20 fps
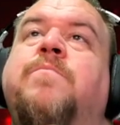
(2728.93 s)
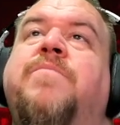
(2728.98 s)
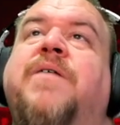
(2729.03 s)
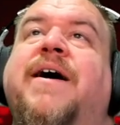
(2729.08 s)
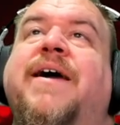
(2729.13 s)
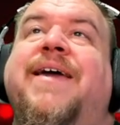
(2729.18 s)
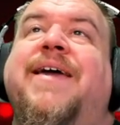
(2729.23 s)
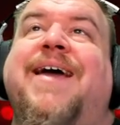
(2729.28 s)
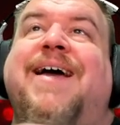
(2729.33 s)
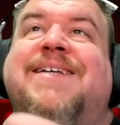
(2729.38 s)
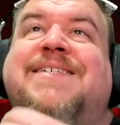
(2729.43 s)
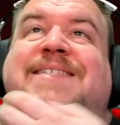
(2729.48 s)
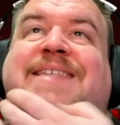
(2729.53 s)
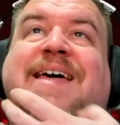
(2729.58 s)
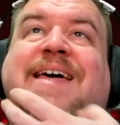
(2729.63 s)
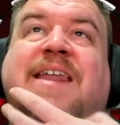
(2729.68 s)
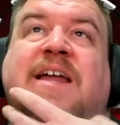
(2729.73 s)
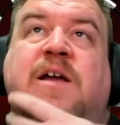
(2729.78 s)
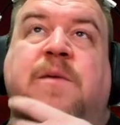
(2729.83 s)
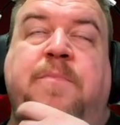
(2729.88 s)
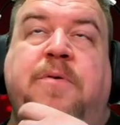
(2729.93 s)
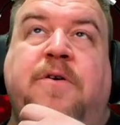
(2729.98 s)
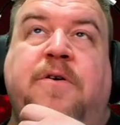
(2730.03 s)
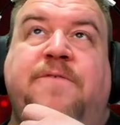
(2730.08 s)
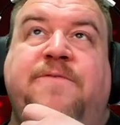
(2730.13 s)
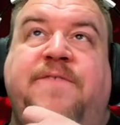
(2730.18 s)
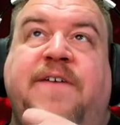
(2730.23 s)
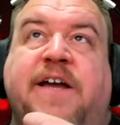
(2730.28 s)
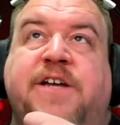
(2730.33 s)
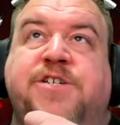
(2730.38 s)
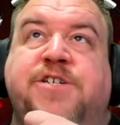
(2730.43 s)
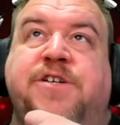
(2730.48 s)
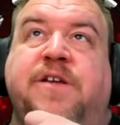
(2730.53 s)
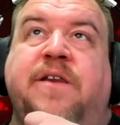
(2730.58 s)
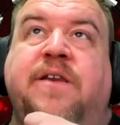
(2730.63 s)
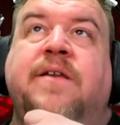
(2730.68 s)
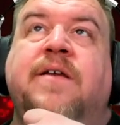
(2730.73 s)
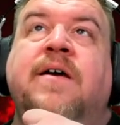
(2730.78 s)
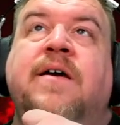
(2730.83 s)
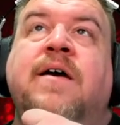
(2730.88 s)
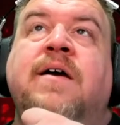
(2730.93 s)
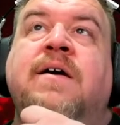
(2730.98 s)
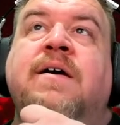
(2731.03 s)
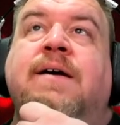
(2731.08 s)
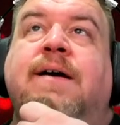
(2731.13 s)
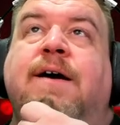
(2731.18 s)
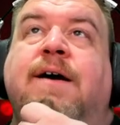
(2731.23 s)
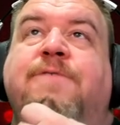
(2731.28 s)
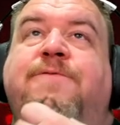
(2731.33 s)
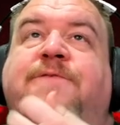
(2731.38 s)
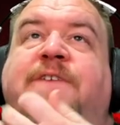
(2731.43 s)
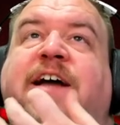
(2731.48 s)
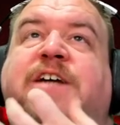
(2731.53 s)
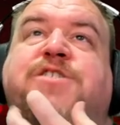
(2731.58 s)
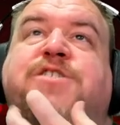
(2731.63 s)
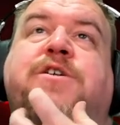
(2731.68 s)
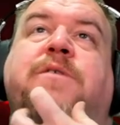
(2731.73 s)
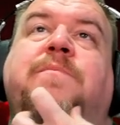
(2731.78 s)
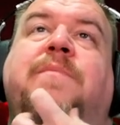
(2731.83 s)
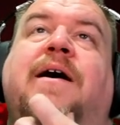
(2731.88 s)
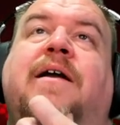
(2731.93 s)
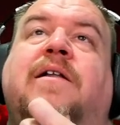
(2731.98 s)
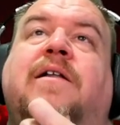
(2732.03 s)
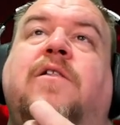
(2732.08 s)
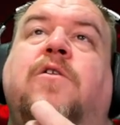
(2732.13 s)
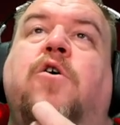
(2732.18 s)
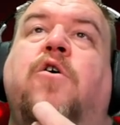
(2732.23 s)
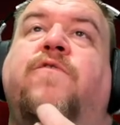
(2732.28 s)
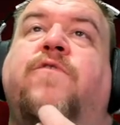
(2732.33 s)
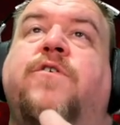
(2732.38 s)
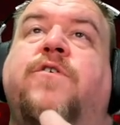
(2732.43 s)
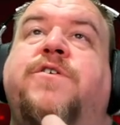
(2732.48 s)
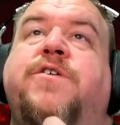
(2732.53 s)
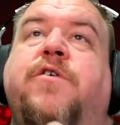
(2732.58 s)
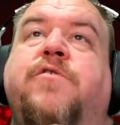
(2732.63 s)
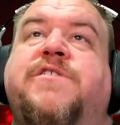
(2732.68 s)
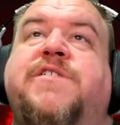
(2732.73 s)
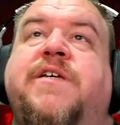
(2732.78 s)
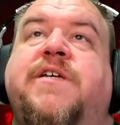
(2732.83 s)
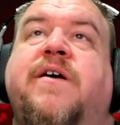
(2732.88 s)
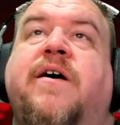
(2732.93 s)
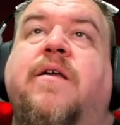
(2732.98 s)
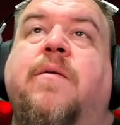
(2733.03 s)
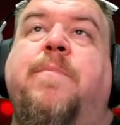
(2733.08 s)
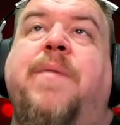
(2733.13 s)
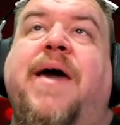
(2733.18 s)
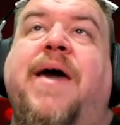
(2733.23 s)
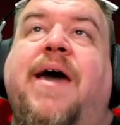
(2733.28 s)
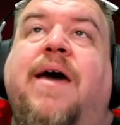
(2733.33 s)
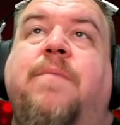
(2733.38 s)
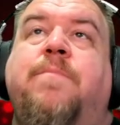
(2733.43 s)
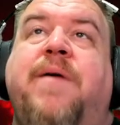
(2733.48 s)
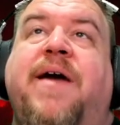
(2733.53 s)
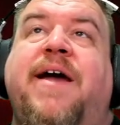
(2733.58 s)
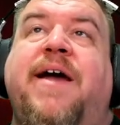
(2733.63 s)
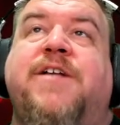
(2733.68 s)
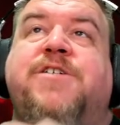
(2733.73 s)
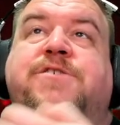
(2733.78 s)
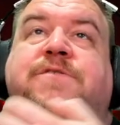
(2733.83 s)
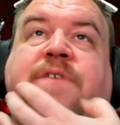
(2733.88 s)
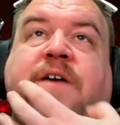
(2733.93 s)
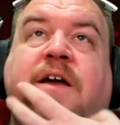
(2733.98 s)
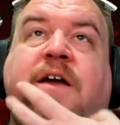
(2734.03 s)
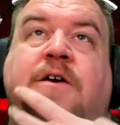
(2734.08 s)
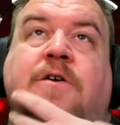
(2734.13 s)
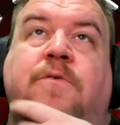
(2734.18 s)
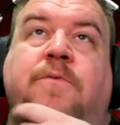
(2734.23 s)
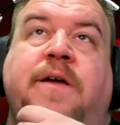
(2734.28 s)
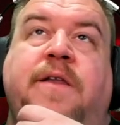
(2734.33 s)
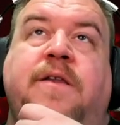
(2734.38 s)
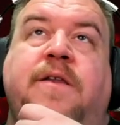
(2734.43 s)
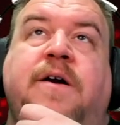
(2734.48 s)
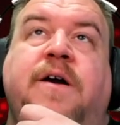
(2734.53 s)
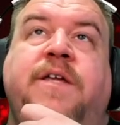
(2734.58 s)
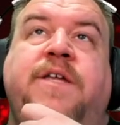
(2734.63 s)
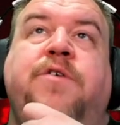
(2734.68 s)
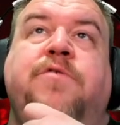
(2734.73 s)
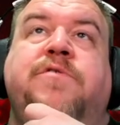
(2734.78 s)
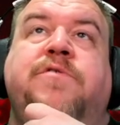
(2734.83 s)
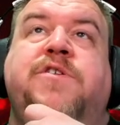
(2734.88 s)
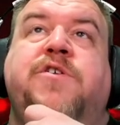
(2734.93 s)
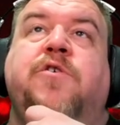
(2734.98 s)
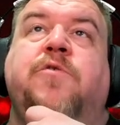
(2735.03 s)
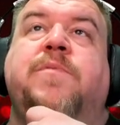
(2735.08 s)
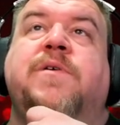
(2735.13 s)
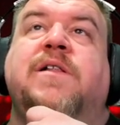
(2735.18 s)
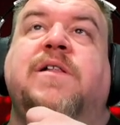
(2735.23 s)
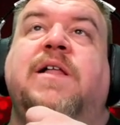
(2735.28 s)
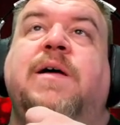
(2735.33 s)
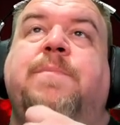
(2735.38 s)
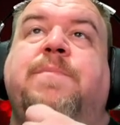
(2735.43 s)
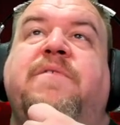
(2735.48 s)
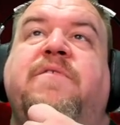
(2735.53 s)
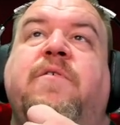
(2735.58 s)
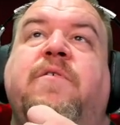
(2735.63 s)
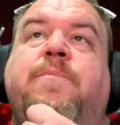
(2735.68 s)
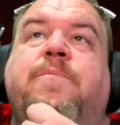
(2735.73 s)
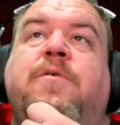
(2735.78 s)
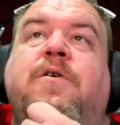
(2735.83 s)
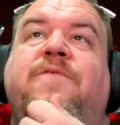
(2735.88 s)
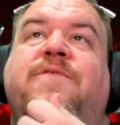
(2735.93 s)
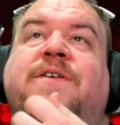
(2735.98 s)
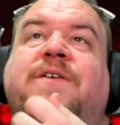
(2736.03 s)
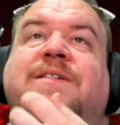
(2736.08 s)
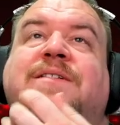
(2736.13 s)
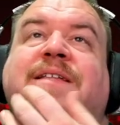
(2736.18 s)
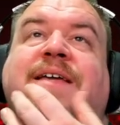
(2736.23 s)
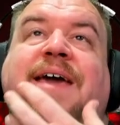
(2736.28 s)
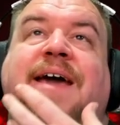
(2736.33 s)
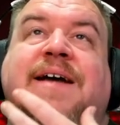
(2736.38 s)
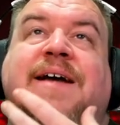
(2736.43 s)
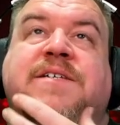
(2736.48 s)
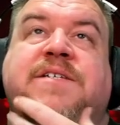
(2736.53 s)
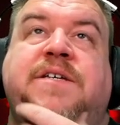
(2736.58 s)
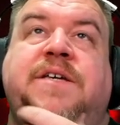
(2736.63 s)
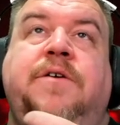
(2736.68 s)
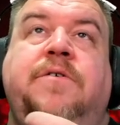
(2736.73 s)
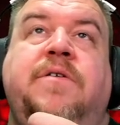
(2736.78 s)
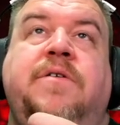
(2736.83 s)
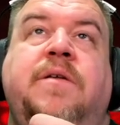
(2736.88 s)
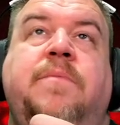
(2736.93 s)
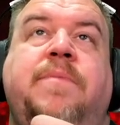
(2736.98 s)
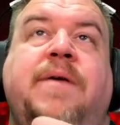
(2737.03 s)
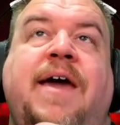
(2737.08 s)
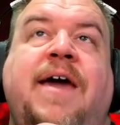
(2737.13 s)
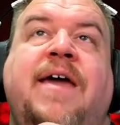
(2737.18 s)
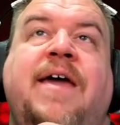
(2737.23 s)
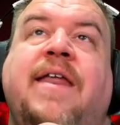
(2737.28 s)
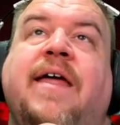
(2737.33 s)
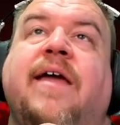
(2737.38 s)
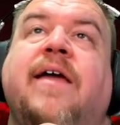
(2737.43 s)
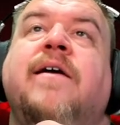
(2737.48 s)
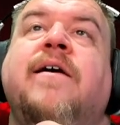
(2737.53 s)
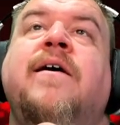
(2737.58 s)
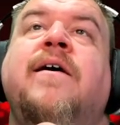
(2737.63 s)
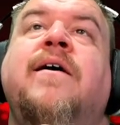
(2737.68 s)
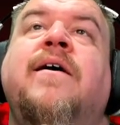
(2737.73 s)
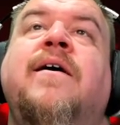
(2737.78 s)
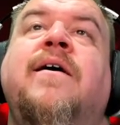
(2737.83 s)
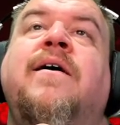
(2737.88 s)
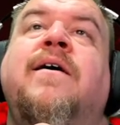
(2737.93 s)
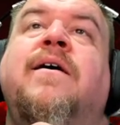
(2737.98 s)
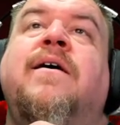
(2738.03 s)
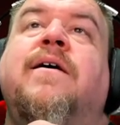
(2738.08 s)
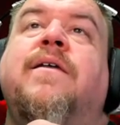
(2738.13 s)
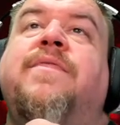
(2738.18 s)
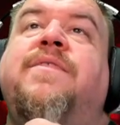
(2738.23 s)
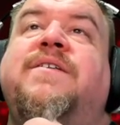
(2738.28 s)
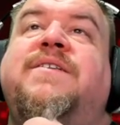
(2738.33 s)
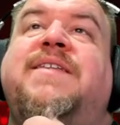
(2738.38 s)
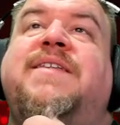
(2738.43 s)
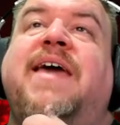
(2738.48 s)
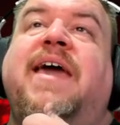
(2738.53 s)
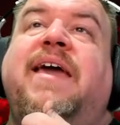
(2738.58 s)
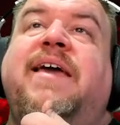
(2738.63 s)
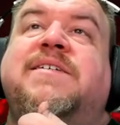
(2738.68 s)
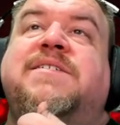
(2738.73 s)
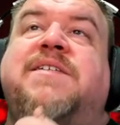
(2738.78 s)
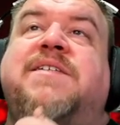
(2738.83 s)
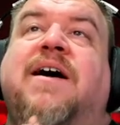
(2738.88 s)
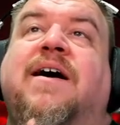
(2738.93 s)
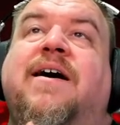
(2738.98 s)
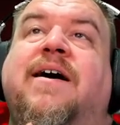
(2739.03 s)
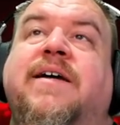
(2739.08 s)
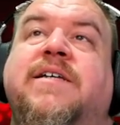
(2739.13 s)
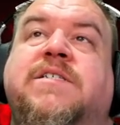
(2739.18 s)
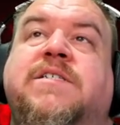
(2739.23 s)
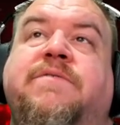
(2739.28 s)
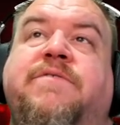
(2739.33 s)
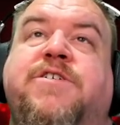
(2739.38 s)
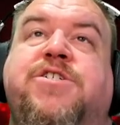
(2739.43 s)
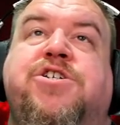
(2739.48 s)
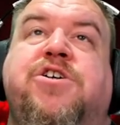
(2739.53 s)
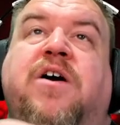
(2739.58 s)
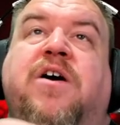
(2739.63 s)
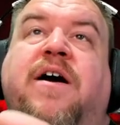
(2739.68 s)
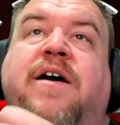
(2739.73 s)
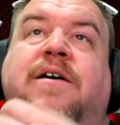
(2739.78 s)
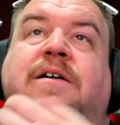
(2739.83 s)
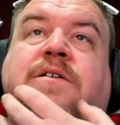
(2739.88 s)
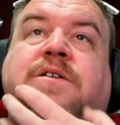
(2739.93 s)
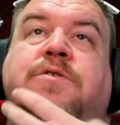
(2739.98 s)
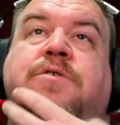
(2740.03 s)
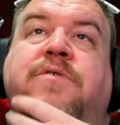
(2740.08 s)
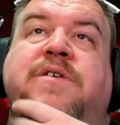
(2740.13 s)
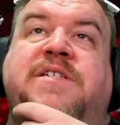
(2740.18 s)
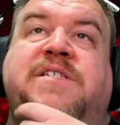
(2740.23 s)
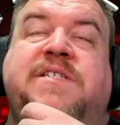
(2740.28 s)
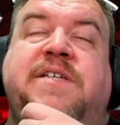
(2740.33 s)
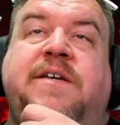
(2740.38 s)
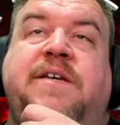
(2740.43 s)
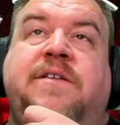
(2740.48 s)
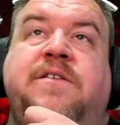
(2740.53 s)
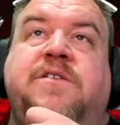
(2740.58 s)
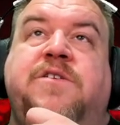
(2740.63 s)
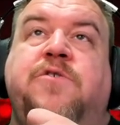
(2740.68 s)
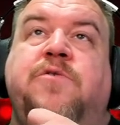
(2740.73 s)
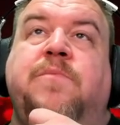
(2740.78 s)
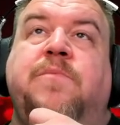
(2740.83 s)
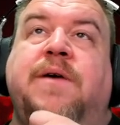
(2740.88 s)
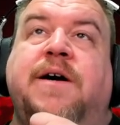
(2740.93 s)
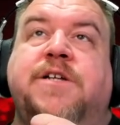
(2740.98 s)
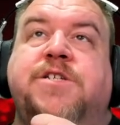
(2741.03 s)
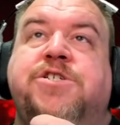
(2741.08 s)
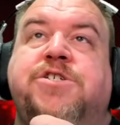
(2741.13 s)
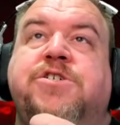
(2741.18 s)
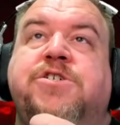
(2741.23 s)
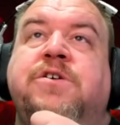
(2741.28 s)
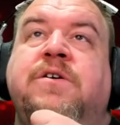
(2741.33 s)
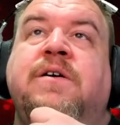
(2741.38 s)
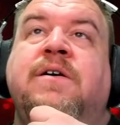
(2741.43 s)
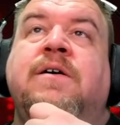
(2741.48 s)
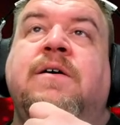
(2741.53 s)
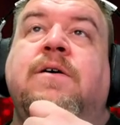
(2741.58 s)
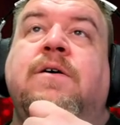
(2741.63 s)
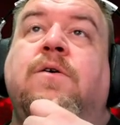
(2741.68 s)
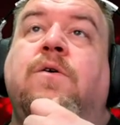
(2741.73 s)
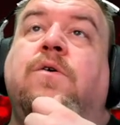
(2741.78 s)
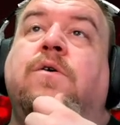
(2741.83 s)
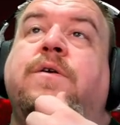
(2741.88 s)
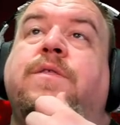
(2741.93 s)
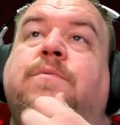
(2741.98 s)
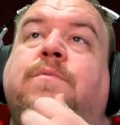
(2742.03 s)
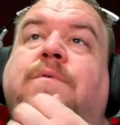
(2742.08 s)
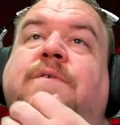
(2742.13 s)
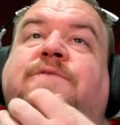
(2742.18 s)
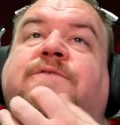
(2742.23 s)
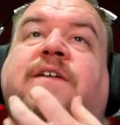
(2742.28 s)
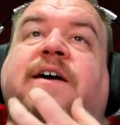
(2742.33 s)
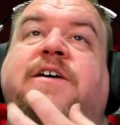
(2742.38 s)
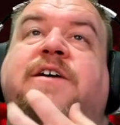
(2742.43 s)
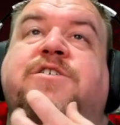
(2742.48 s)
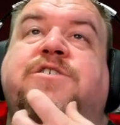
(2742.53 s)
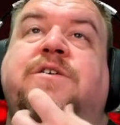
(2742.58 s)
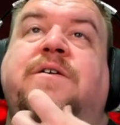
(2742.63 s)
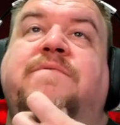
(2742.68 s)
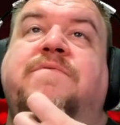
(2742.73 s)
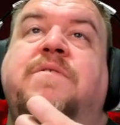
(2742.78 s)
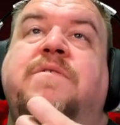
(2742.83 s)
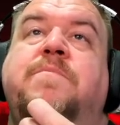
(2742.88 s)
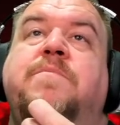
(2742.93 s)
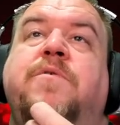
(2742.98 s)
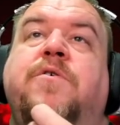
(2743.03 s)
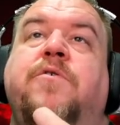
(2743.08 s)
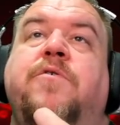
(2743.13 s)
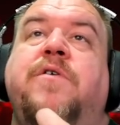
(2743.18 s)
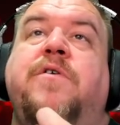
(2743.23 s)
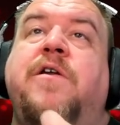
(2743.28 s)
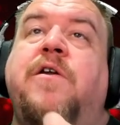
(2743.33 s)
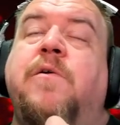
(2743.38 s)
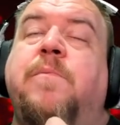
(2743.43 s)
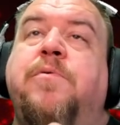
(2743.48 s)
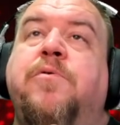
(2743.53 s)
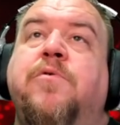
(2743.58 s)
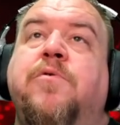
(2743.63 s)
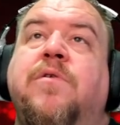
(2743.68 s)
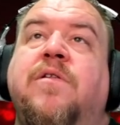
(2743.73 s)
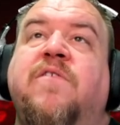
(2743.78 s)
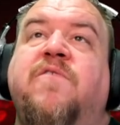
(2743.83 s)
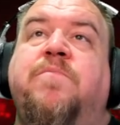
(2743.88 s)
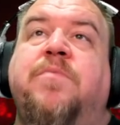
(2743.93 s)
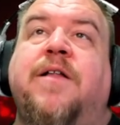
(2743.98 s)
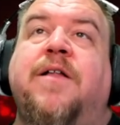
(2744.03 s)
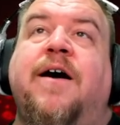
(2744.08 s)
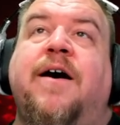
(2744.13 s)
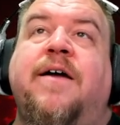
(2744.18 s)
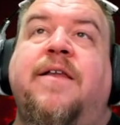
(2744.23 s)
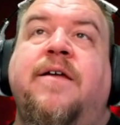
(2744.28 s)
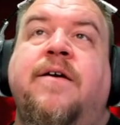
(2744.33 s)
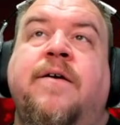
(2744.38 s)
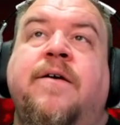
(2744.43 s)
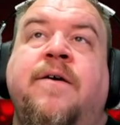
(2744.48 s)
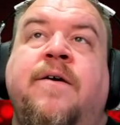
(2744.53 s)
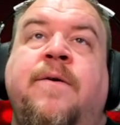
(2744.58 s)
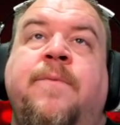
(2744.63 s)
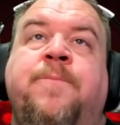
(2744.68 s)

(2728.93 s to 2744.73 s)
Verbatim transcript: by aesthetic perfection. A fashion model overdosing on a bad batch of heroin, a YouTube clip of a perfectly executed beheading, the dazed eyes of a child who has seen too much, or the reflection of the moon in a pool of blood.